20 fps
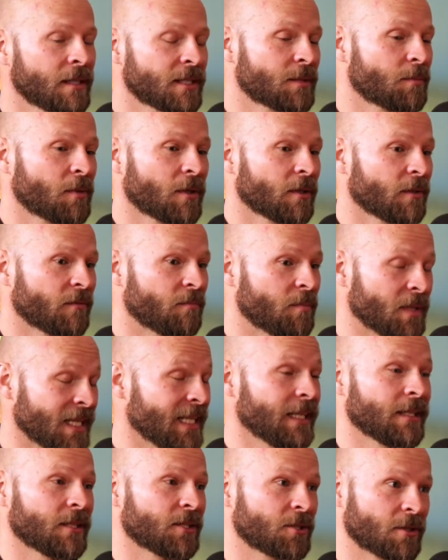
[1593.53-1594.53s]
that's part of
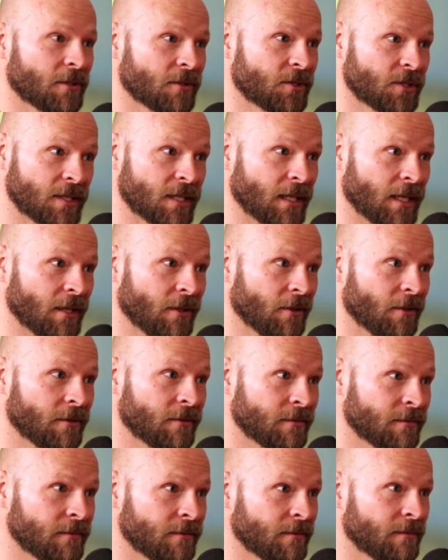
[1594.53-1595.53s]
being the church together.
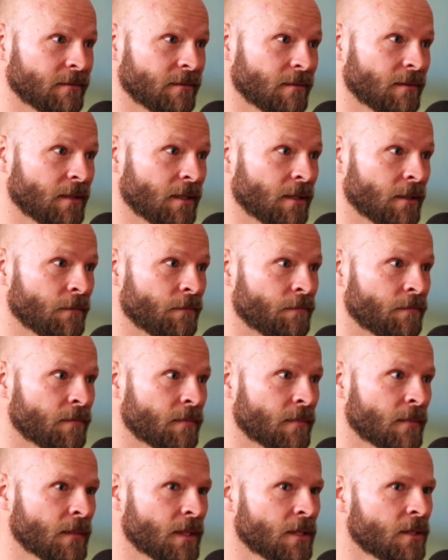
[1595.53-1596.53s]
Yeah. Um,
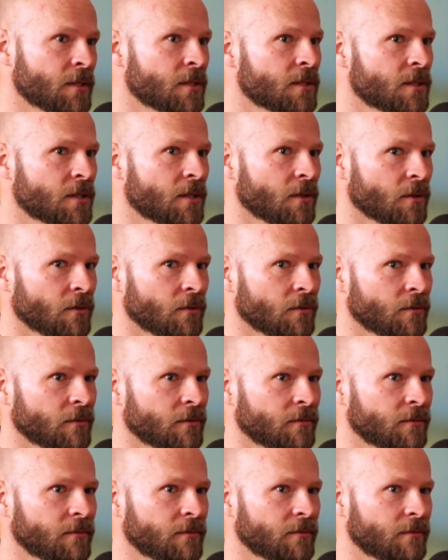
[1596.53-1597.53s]
so,
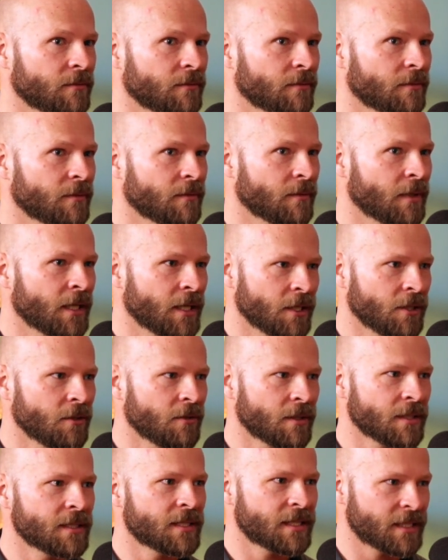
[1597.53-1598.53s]
hey,
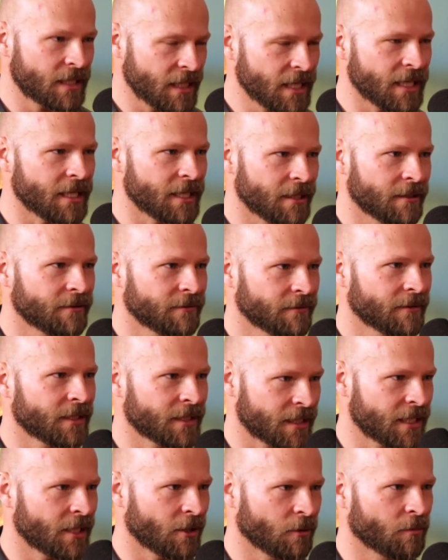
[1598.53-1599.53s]
you can see a
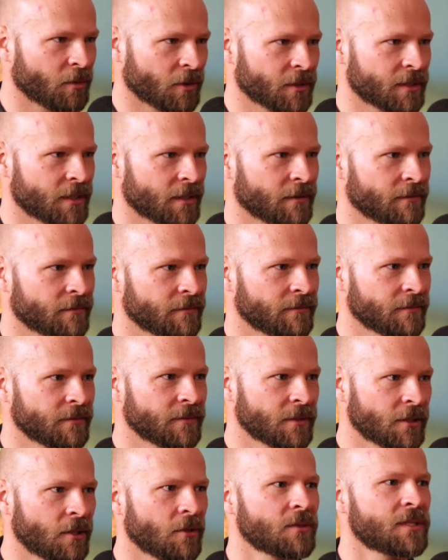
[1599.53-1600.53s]
single person.
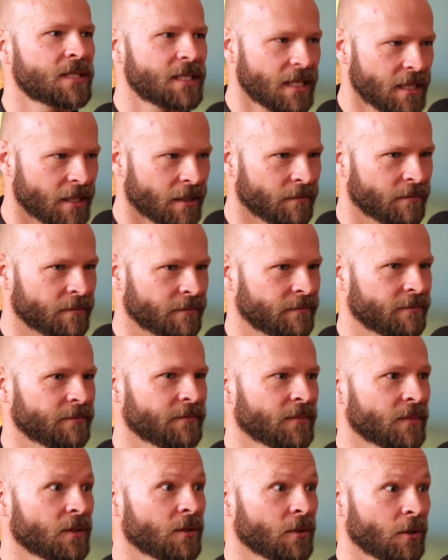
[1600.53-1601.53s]
Go see them
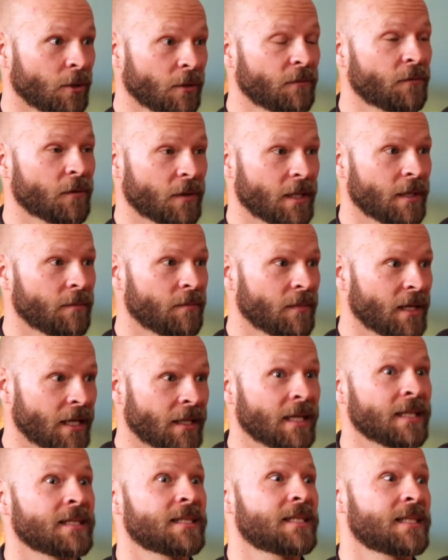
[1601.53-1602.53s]
look for them
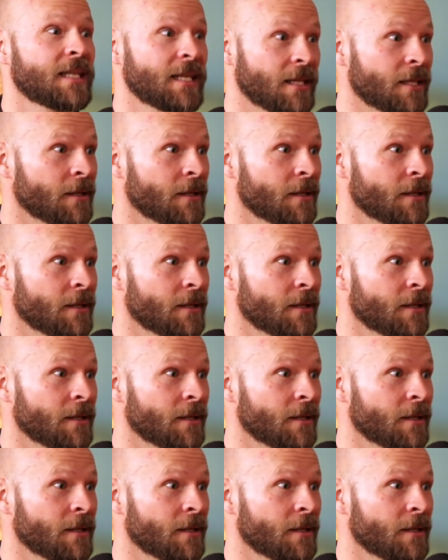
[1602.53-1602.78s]
and then see